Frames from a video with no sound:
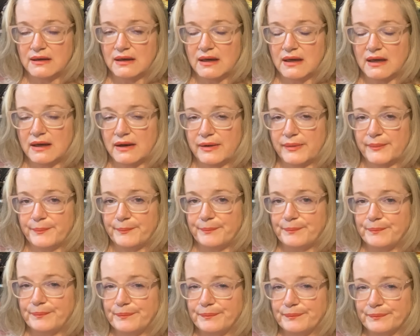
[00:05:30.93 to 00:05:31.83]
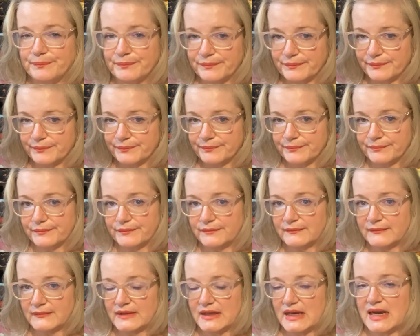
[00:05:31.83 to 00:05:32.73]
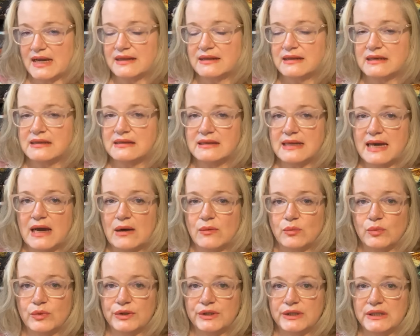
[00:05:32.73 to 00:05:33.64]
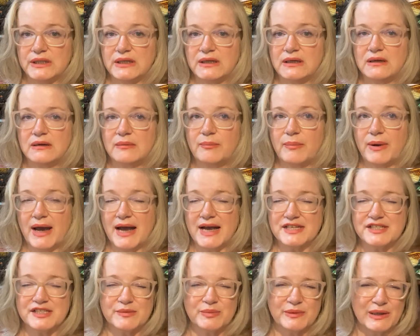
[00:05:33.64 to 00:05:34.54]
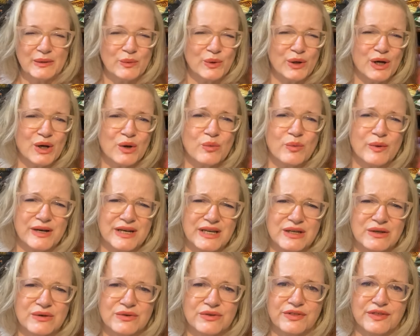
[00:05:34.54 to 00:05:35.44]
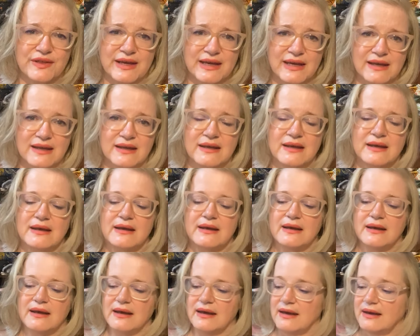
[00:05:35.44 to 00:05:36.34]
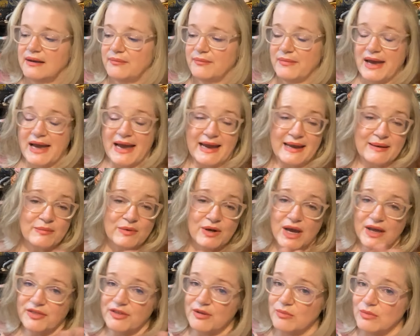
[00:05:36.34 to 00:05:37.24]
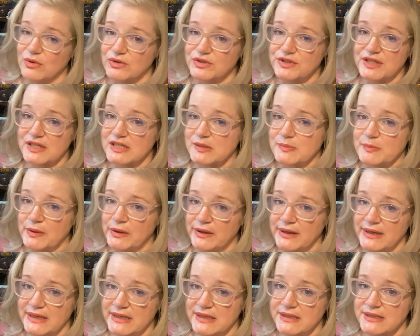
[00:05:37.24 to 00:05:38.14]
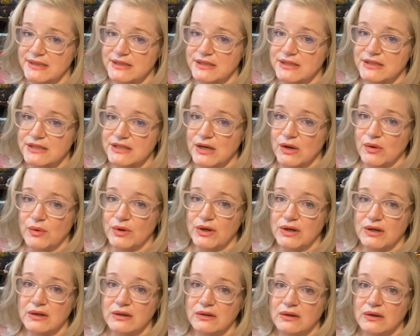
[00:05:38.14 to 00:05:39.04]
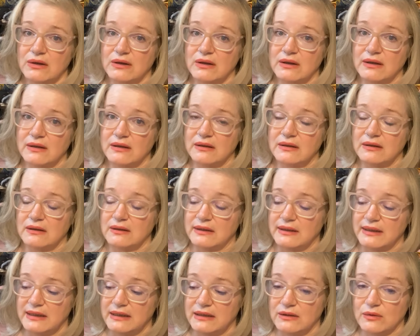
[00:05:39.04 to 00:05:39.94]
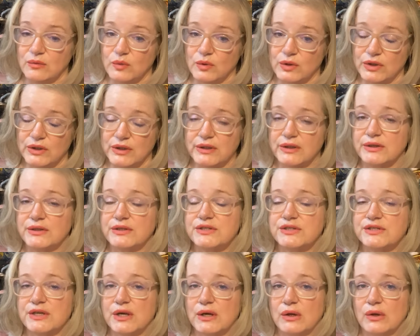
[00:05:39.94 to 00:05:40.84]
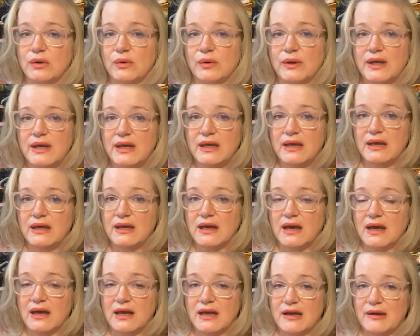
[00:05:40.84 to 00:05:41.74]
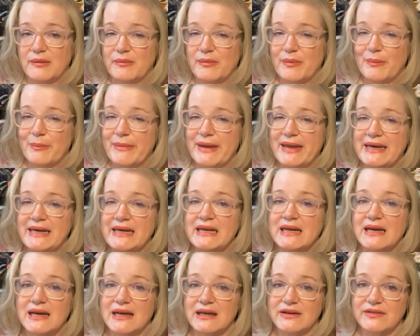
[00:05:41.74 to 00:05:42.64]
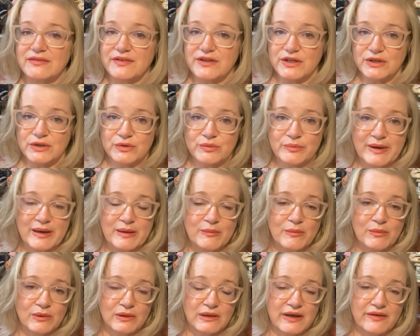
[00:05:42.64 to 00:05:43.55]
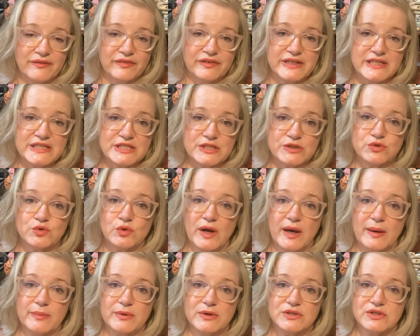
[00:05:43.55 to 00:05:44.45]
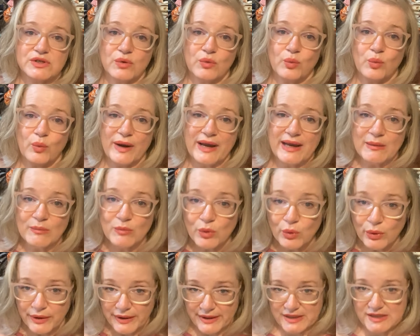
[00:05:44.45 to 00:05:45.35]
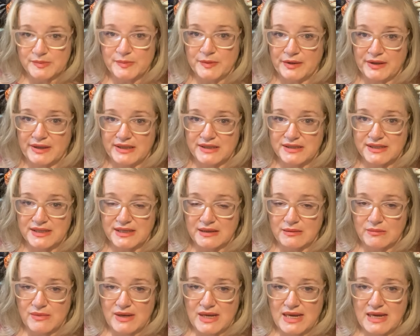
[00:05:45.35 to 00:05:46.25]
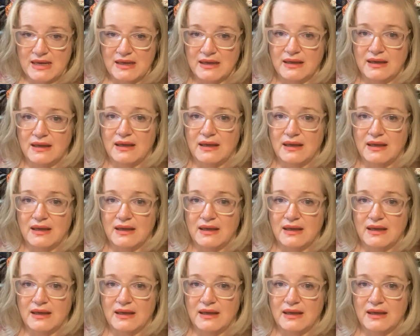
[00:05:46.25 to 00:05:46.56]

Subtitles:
I think that would possibly work. What do you think? I'm not the most experienced sewer in the world, so many of you, my lovely subscribers, are way more experienced than me.